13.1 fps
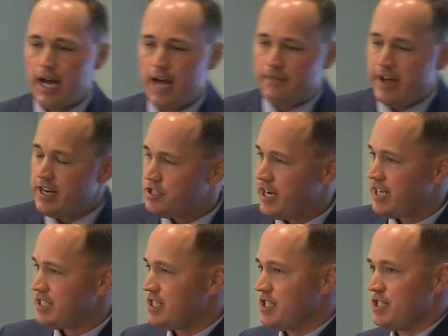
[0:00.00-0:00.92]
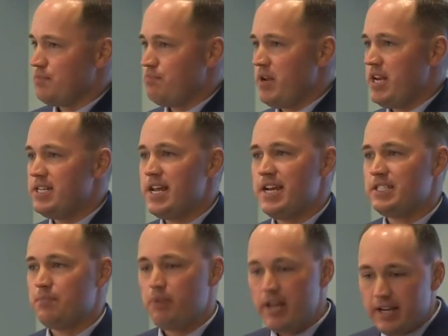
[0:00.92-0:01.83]
I've had a chance to speed
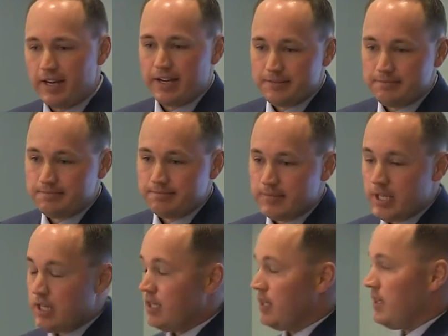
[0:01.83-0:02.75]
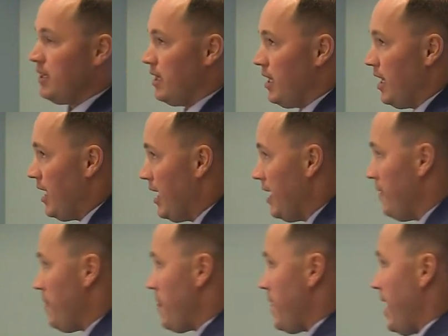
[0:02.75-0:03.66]
date Topeka.
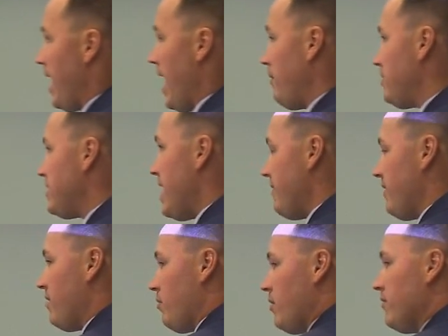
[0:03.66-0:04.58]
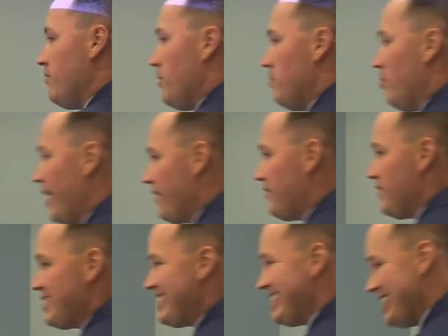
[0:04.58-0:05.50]
I was having 3 or 4
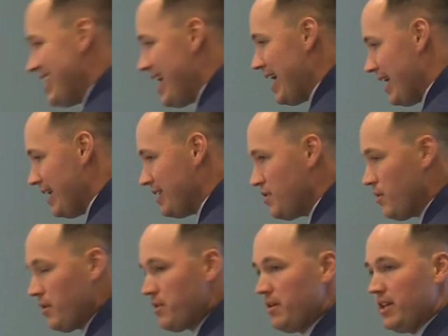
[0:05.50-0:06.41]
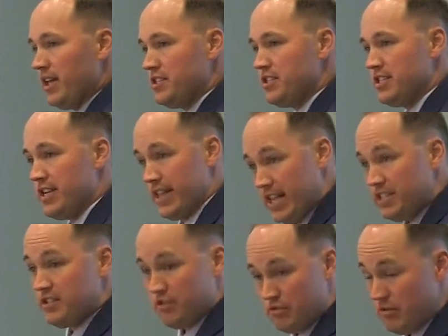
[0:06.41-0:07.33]
breakfasts a day, 2 or 3 lunches a day.
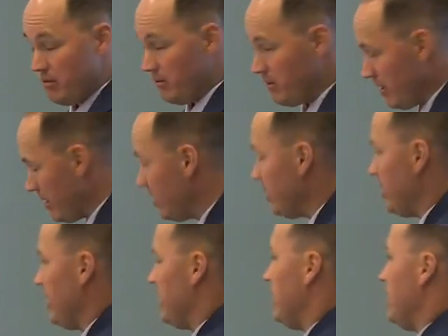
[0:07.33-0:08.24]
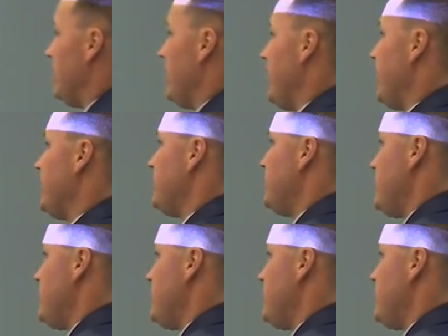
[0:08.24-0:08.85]
That's the truth. And